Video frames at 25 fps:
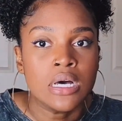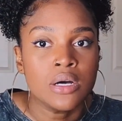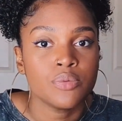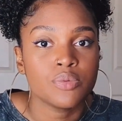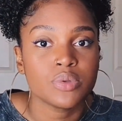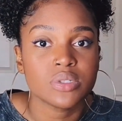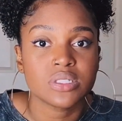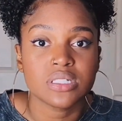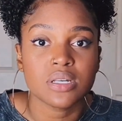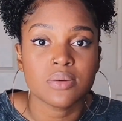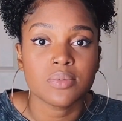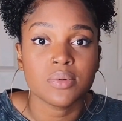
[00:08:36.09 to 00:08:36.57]

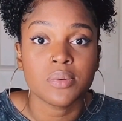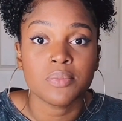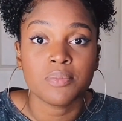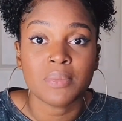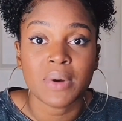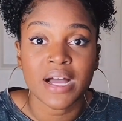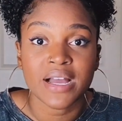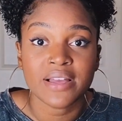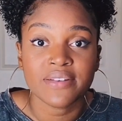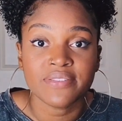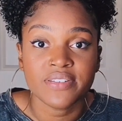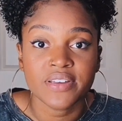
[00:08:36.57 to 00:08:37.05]
what some of
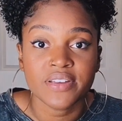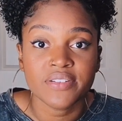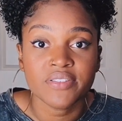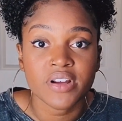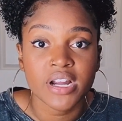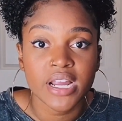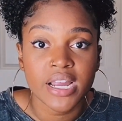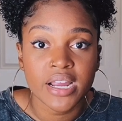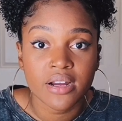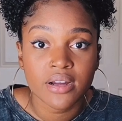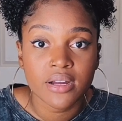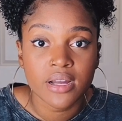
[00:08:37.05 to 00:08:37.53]
my
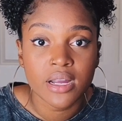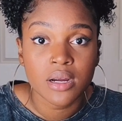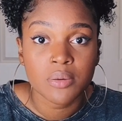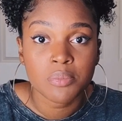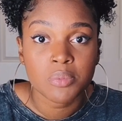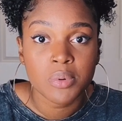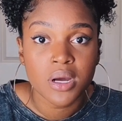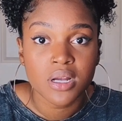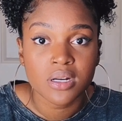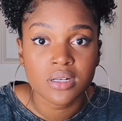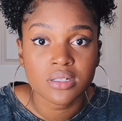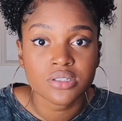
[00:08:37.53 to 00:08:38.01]
favorite hair care
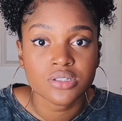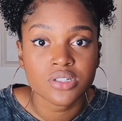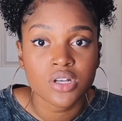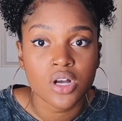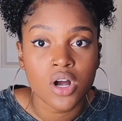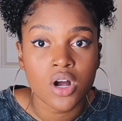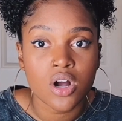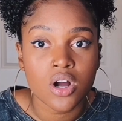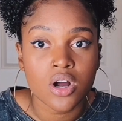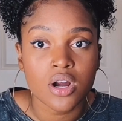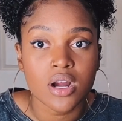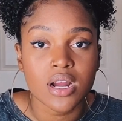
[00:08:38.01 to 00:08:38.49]
products
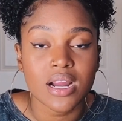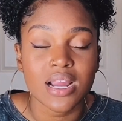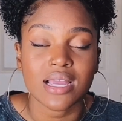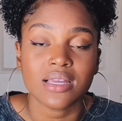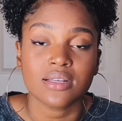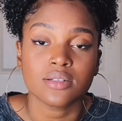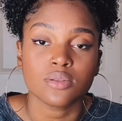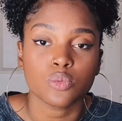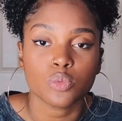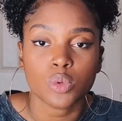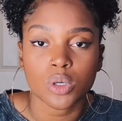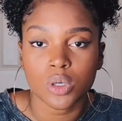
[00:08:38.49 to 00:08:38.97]
are
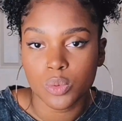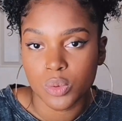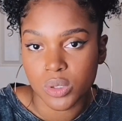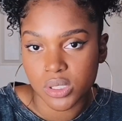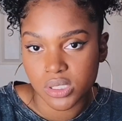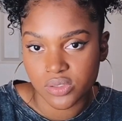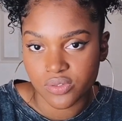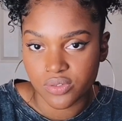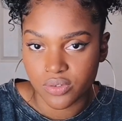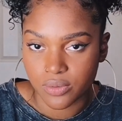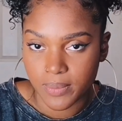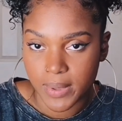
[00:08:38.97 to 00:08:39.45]
and what
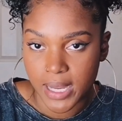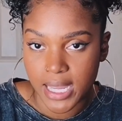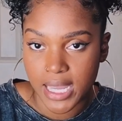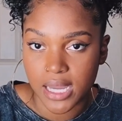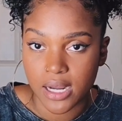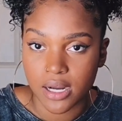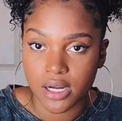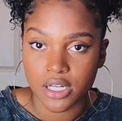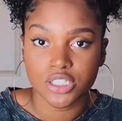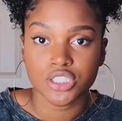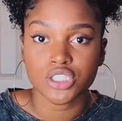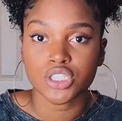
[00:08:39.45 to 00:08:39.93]
works for my
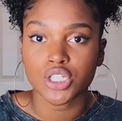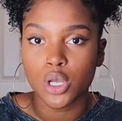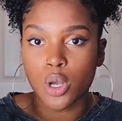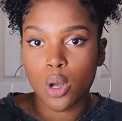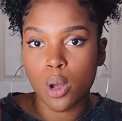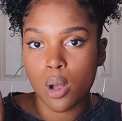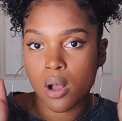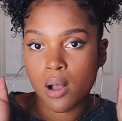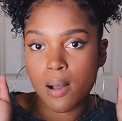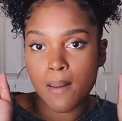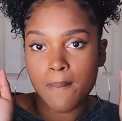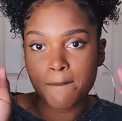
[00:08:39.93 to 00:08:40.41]
hair.
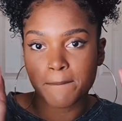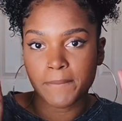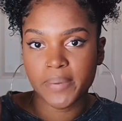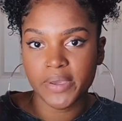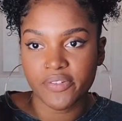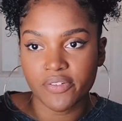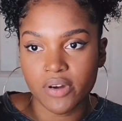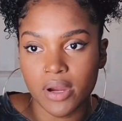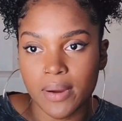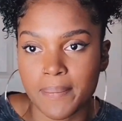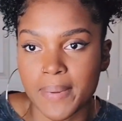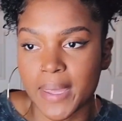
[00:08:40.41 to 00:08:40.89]
So be
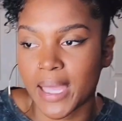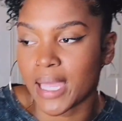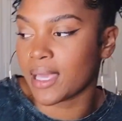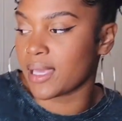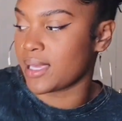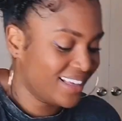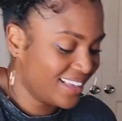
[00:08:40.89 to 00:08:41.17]
right back.